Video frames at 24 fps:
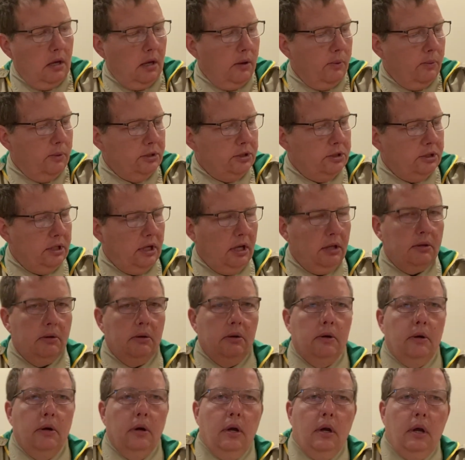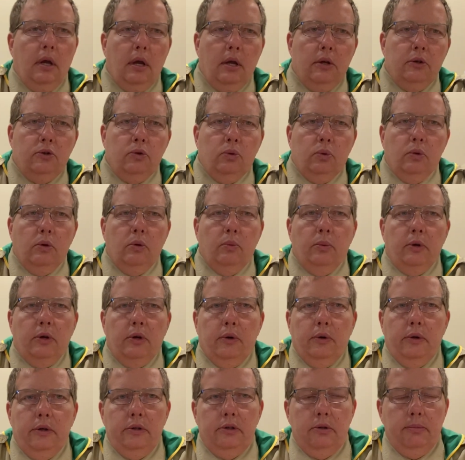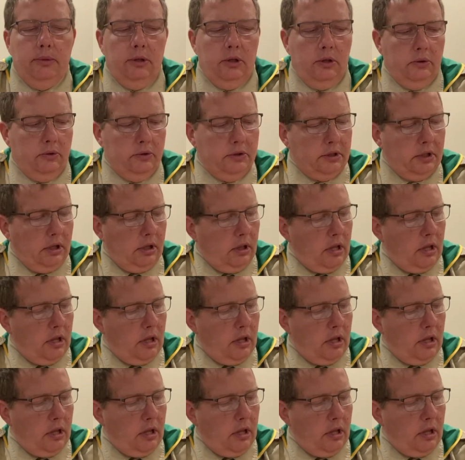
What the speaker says: What's the other tool that we're going to be using